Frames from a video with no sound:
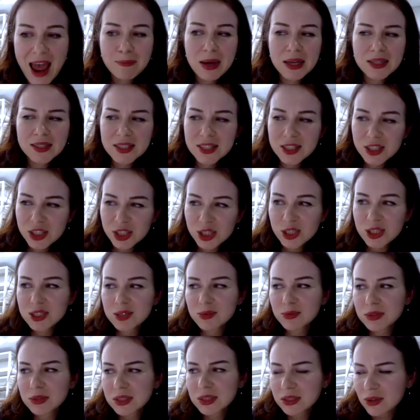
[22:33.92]
my teachers
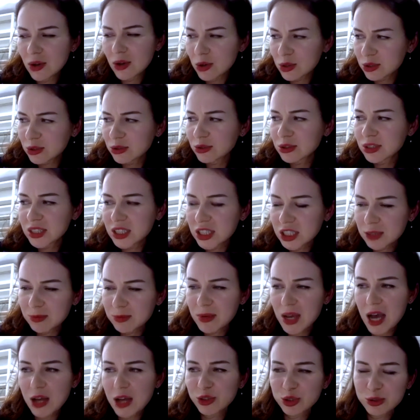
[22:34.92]
would also teach me
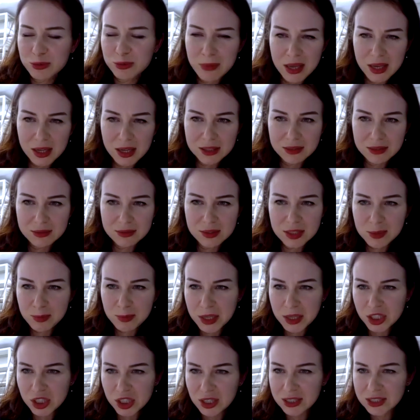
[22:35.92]
how to make
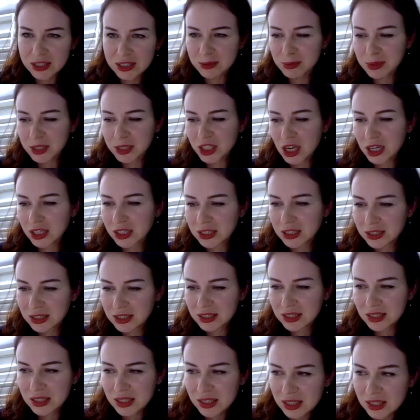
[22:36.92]
special Azerbaijani
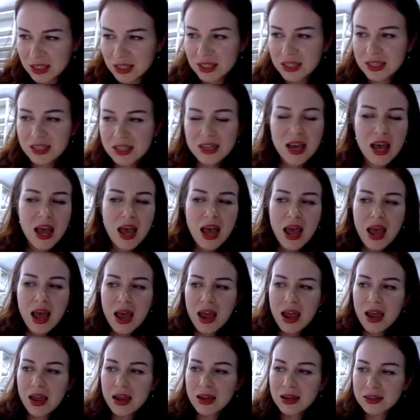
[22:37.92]
tea
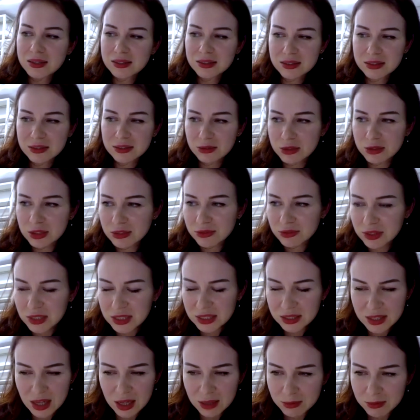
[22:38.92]
and sort of
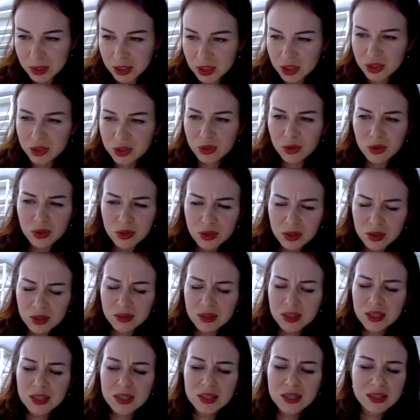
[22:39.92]
tell me
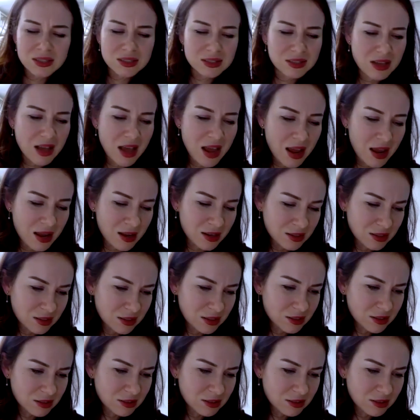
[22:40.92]
stories and